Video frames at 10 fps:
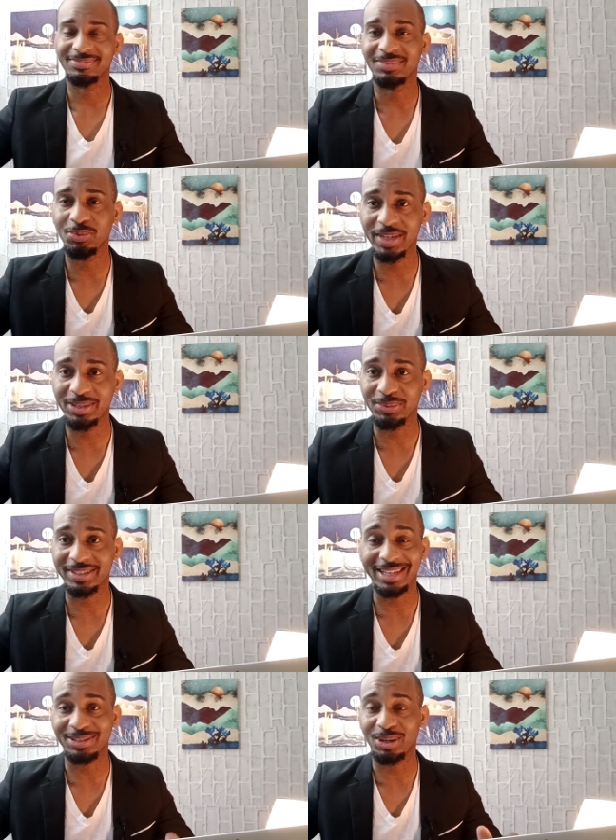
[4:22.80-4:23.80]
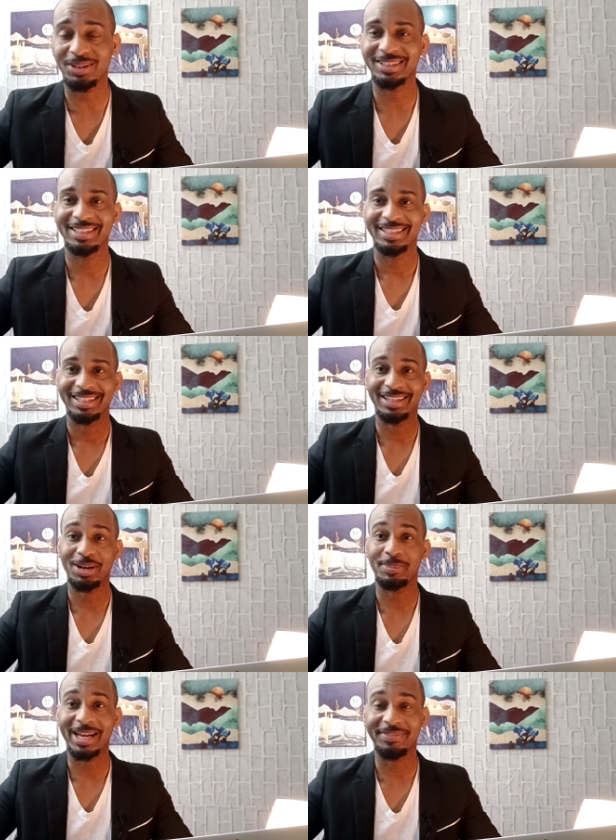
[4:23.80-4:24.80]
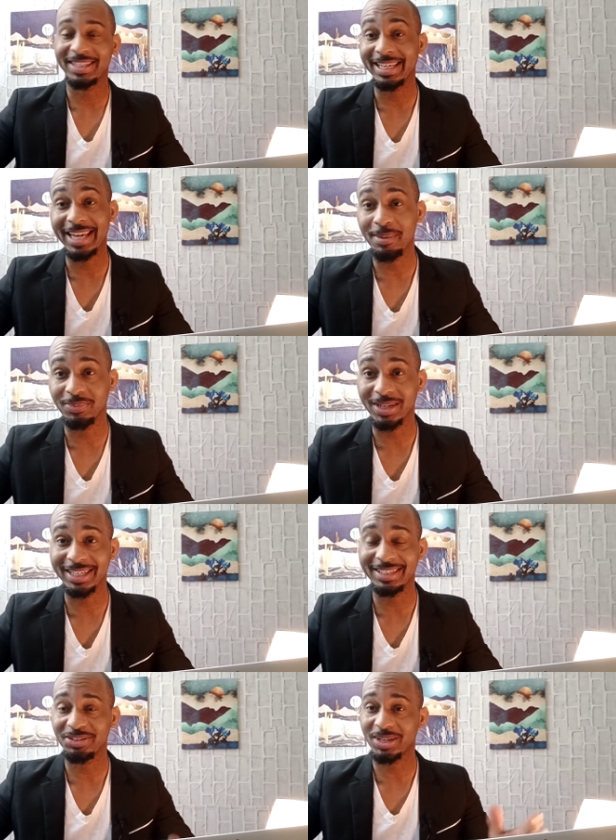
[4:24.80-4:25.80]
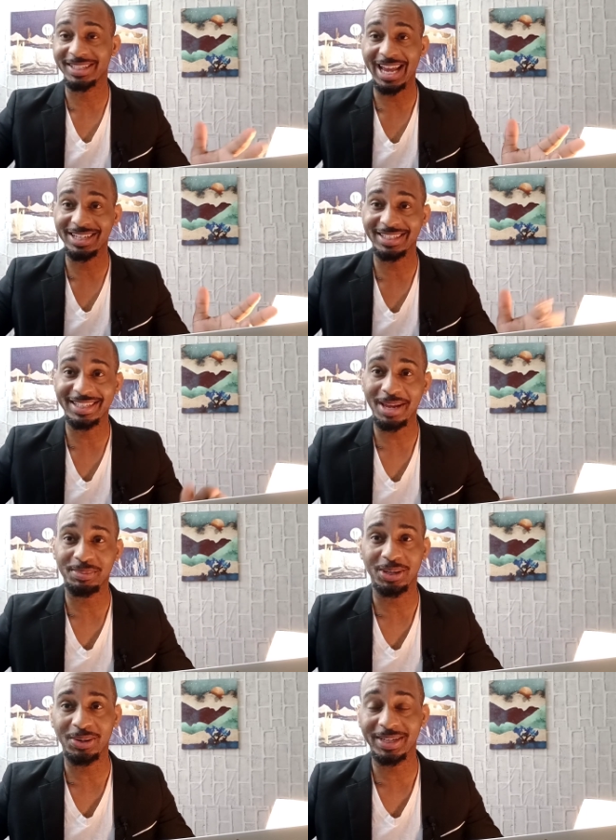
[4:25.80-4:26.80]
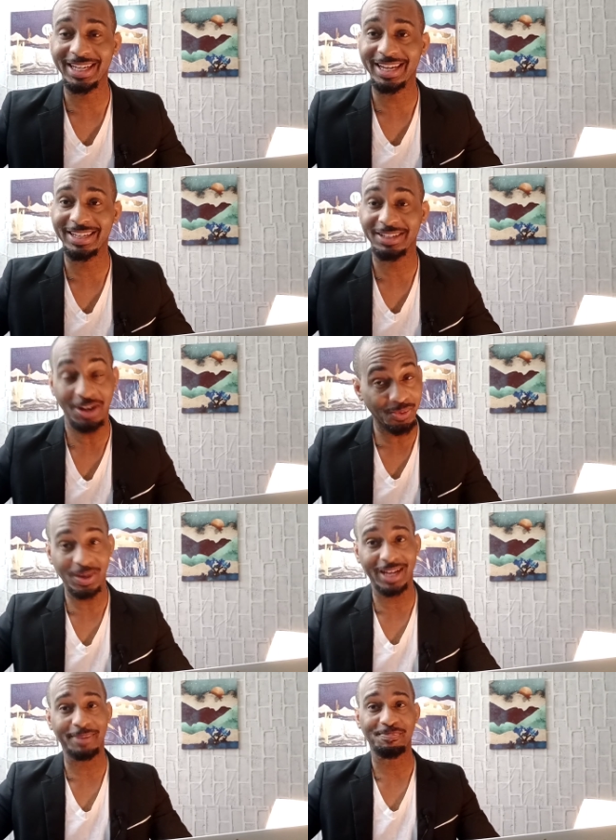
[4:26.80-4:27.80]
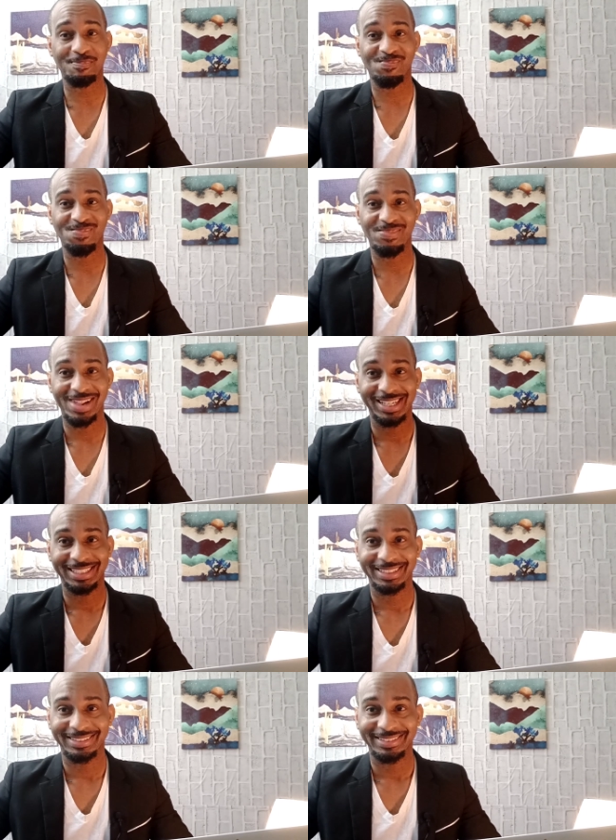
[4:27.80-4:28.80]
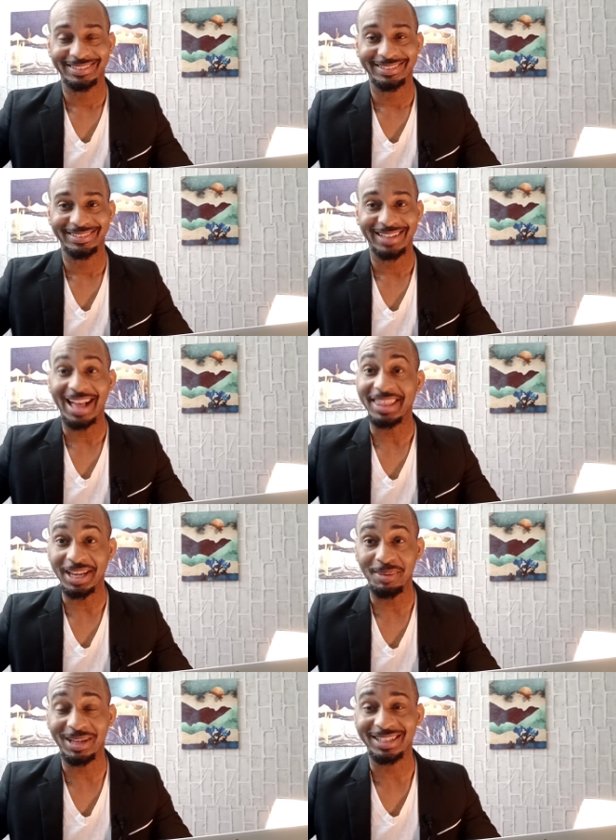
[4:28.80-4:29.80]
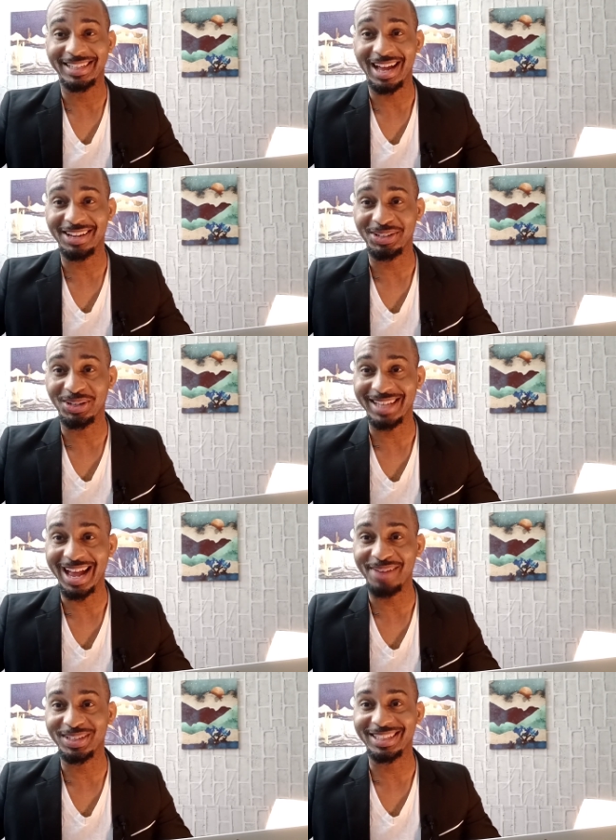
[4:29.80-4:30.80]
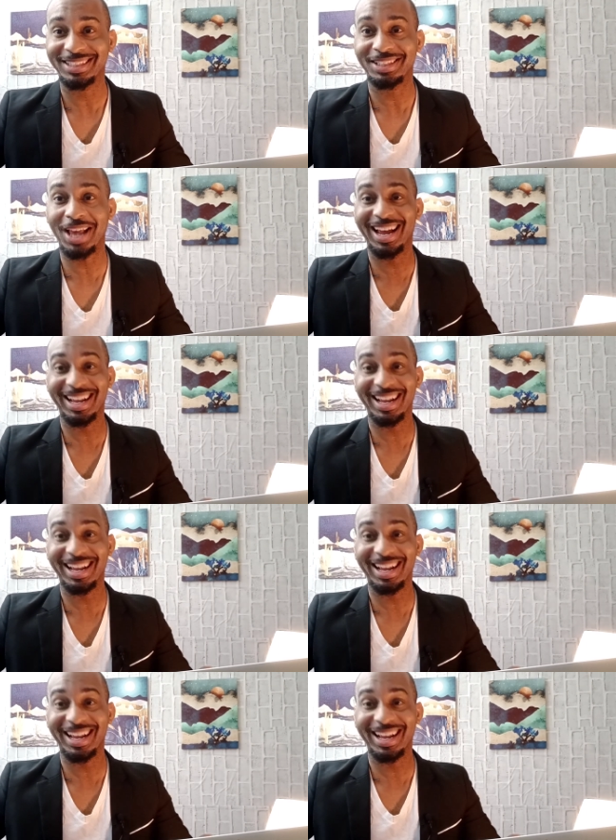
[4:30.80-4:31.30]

the wrinkles. That's all, you know. But everything kept running, transactions kept going, and you know what? I think I'm about to dollar cost average into,